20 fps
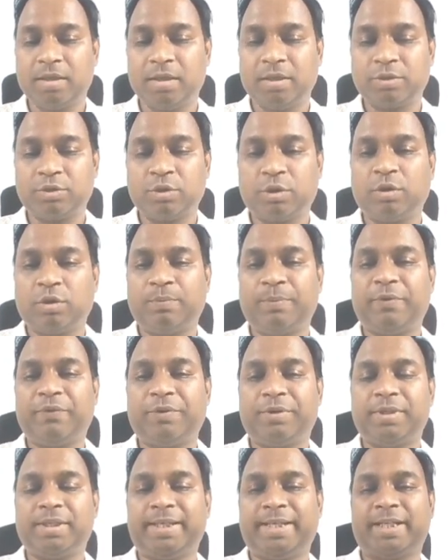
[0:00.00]
So
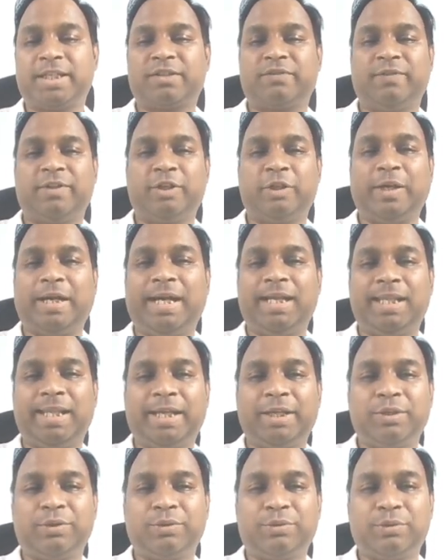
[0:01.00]
before the next video, I'd
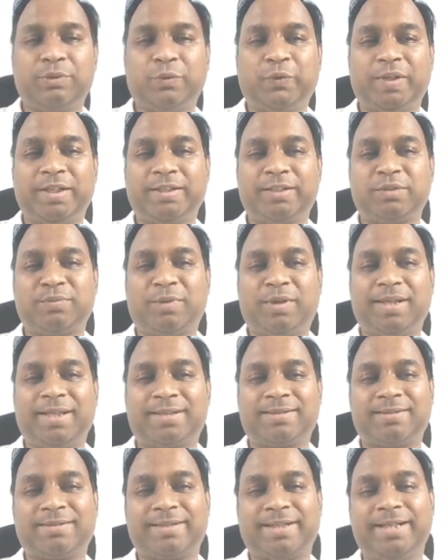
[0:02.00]
like you to do one small
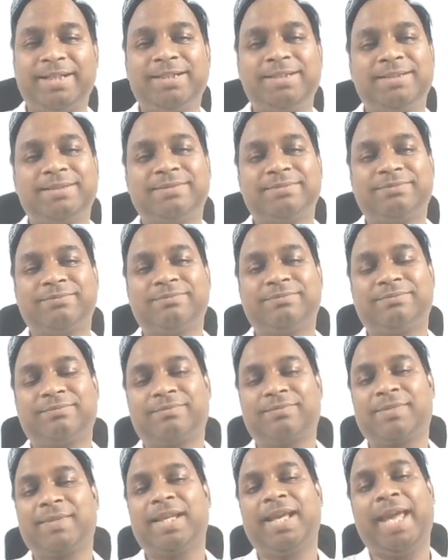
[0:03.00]
exercise.
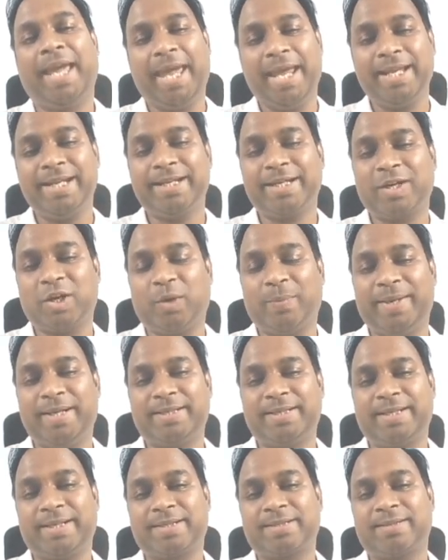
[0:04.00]
In the comment
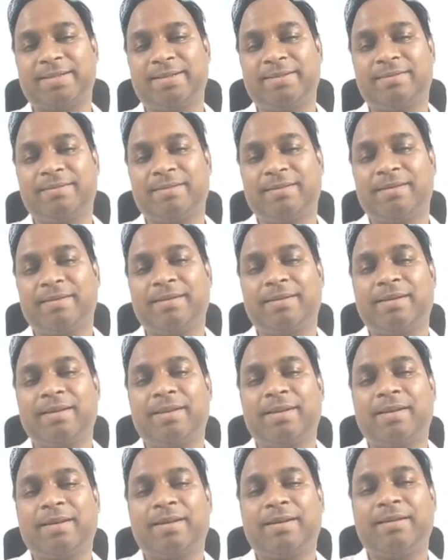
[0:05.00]
section,
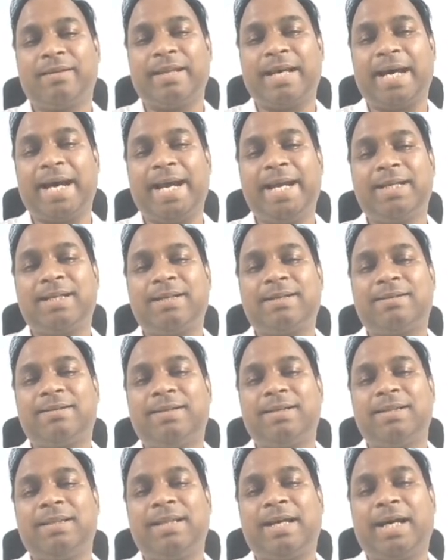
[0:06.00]
write
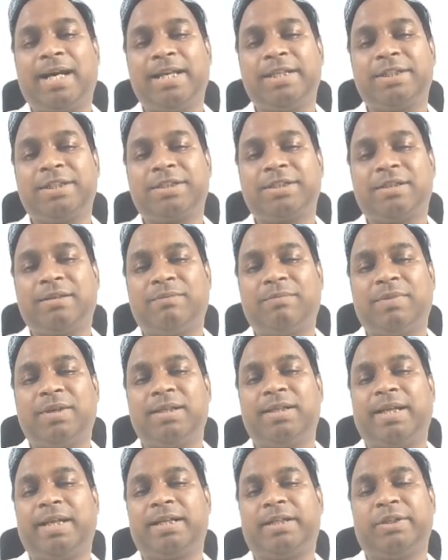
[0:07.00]
the largest number
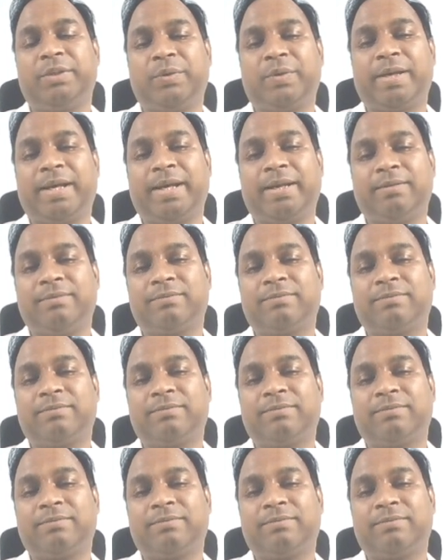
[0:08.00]
that you can.